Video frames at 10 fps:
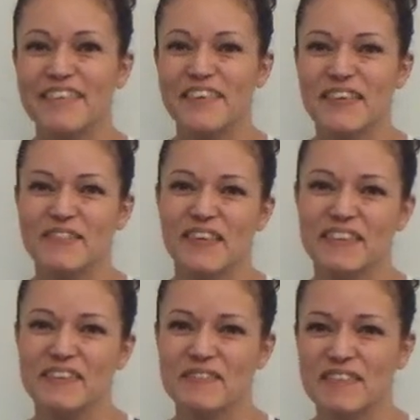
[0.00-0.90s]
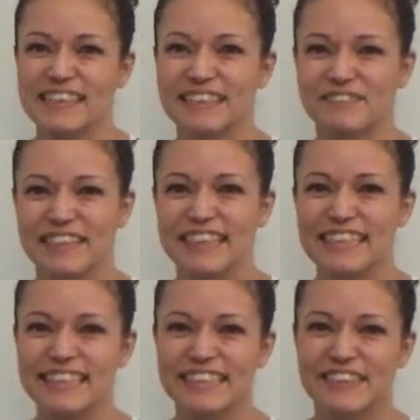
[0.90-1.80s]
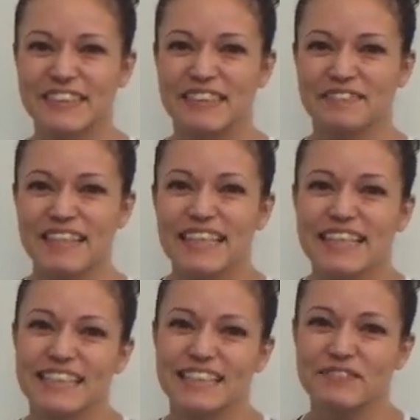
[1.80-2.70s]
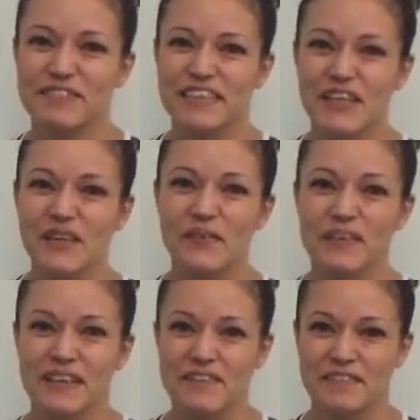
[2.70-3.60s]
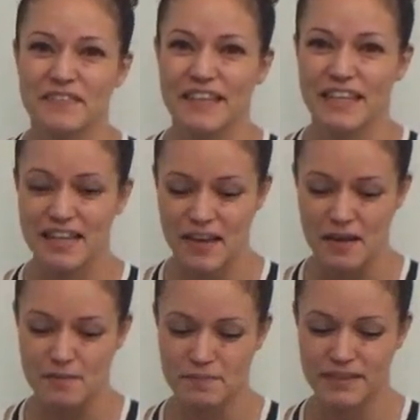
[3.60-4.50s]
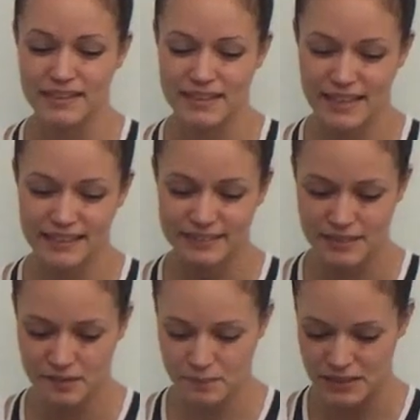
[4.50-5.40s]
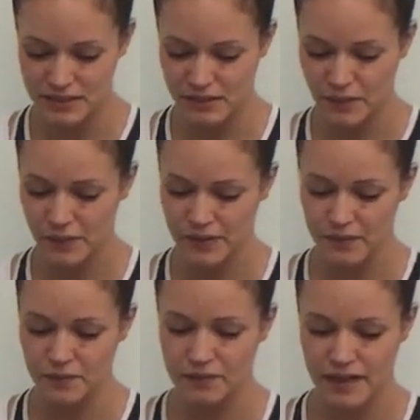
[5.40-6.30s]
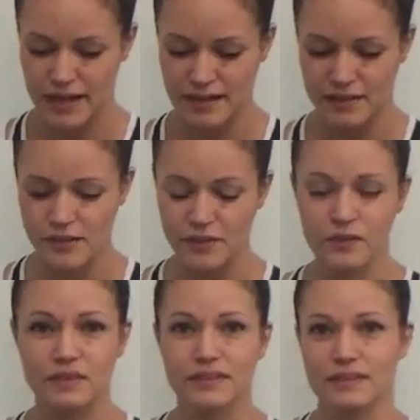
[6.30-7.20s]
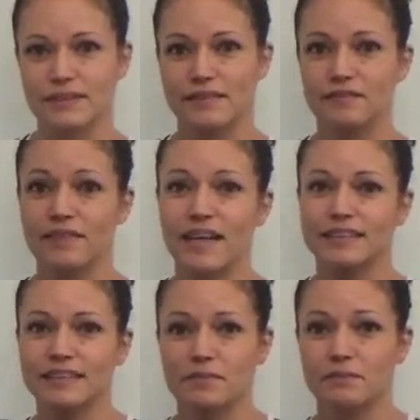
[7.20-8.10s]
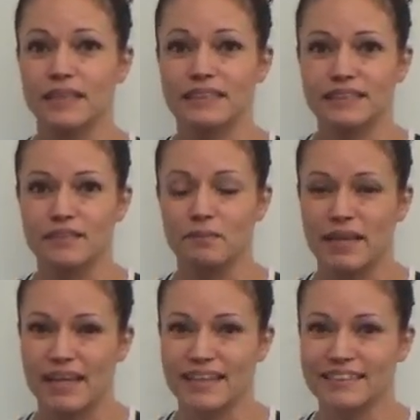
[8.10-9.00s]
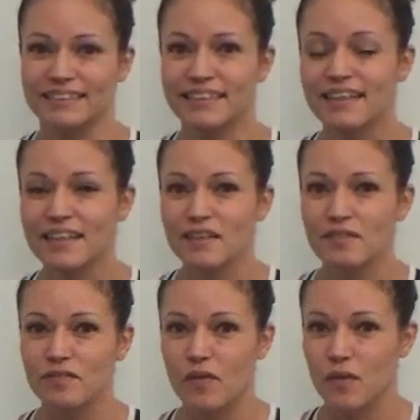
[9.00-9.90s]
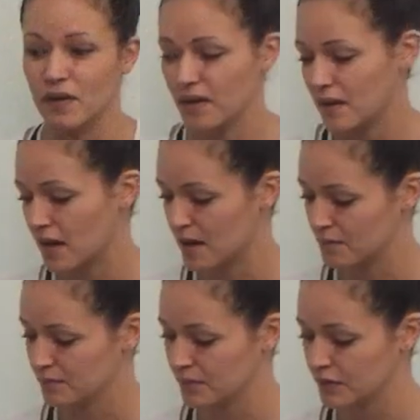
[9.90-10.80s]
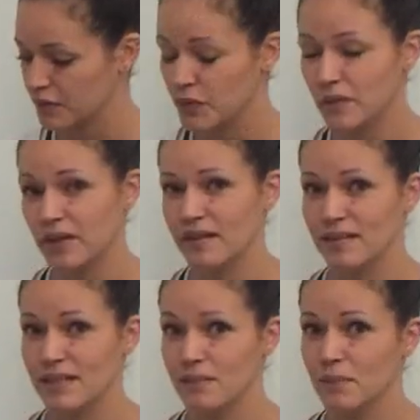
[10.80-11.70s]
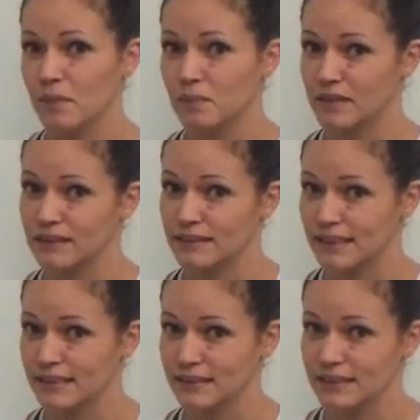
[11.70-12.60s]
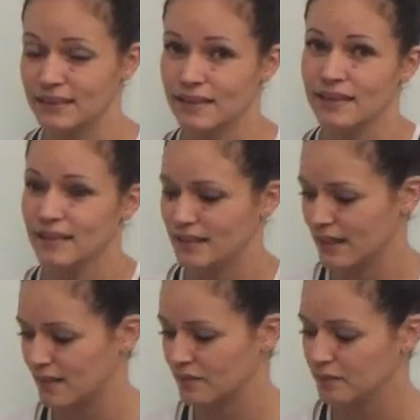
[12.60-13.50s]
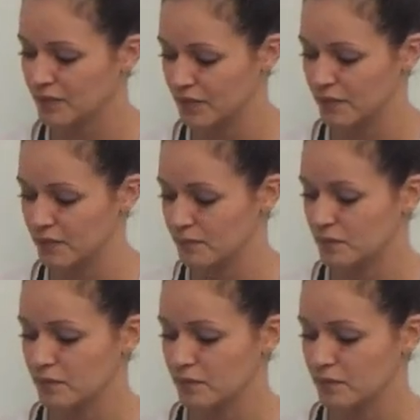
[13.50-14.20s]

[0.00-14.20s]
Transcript: everyone, welcome to Flexibility Script. This video we're covering today is going to be going over how to use a floss compression band for doing a knee mobilization. Now for the